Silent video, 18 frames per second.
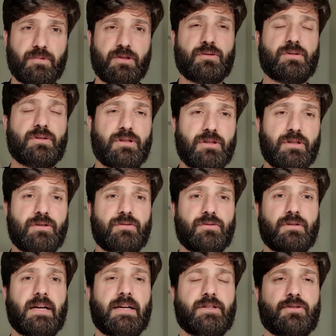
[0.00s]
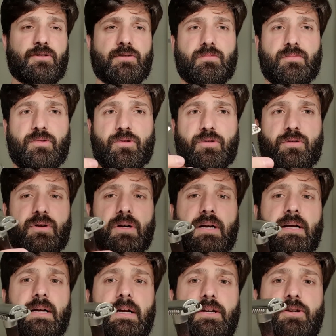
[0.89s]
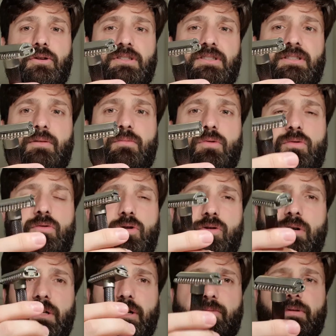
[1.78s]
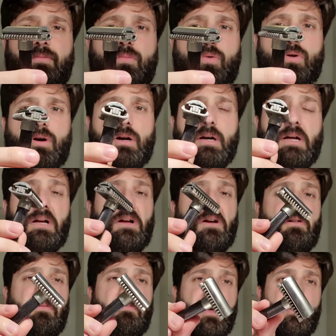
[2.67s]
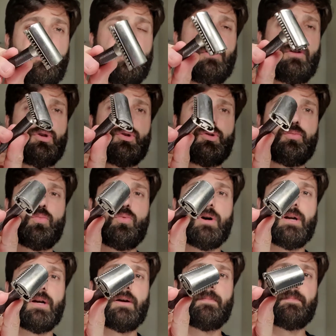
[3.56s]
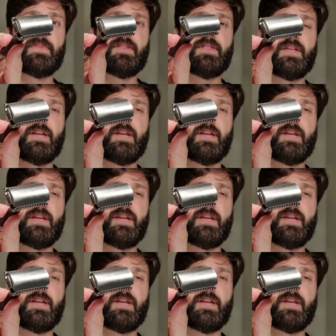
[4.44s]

you let your stubble grow a little bit more, maybe you want to